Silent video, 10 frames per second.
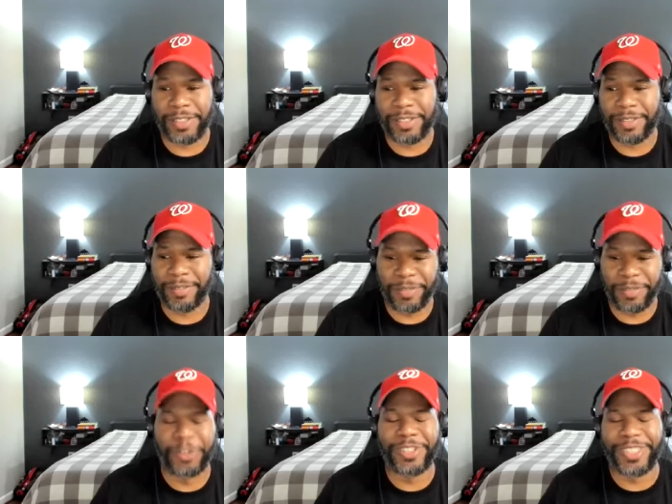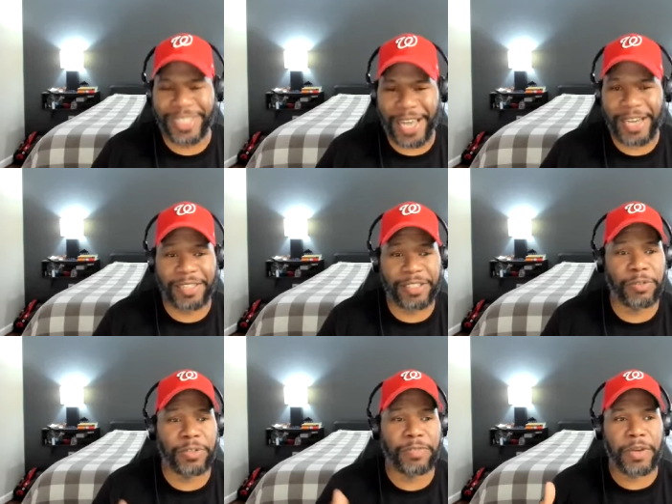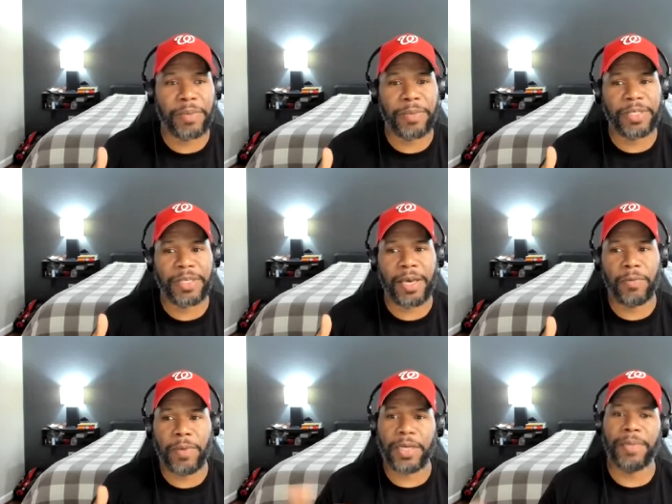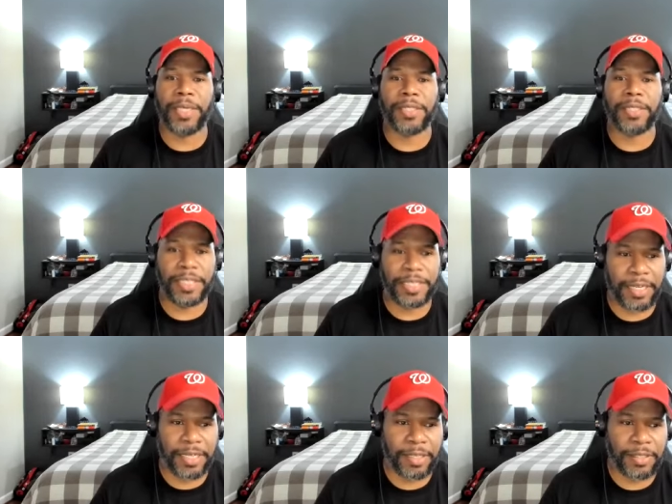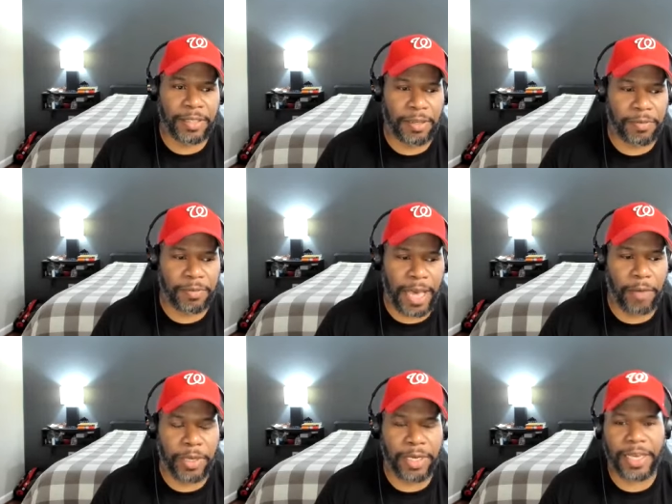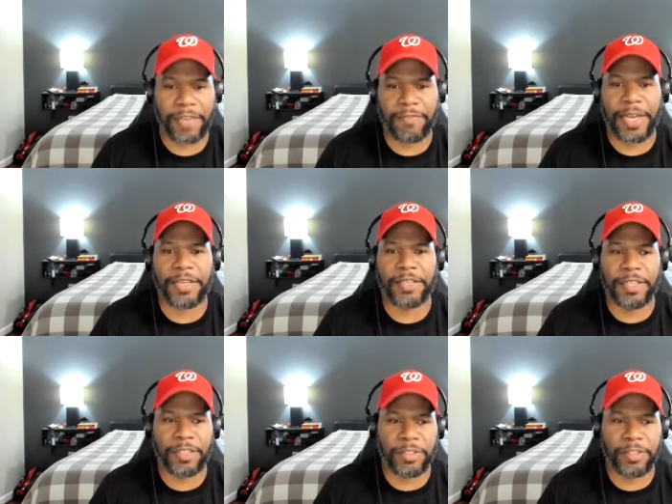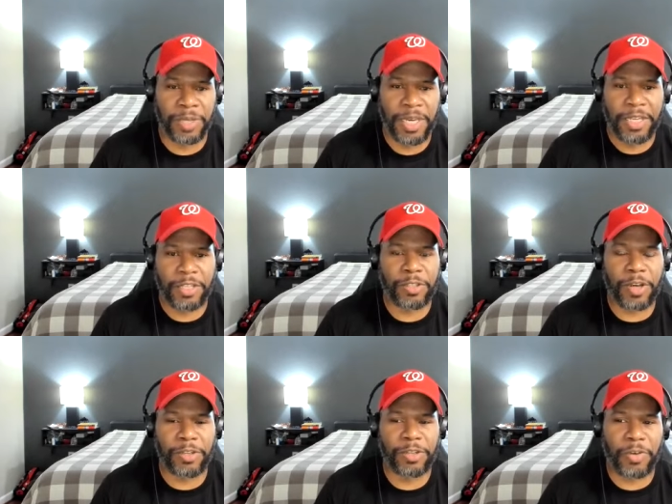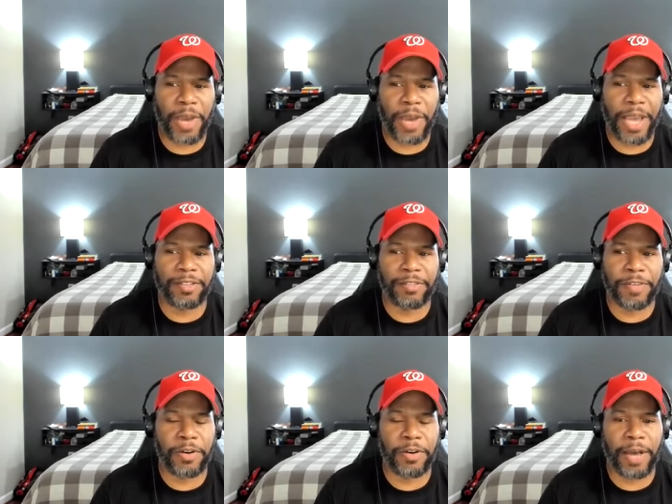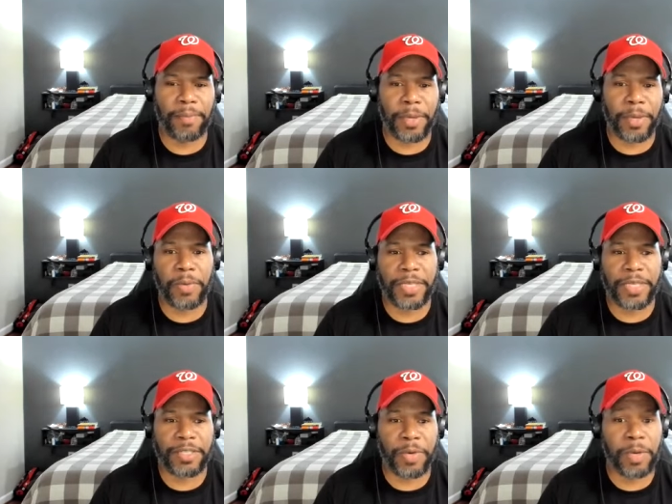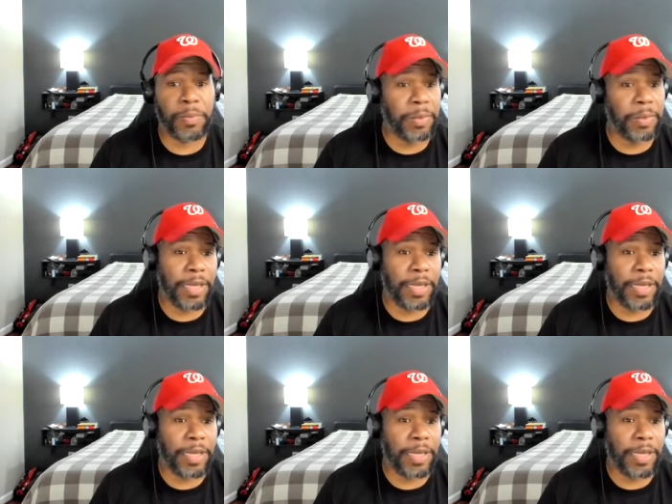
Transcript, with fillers: Just to, jokes aside, like she was very much uh, welcoming to these ideas of how we're going to get financially astute. She was always trying to figure out better ways as well.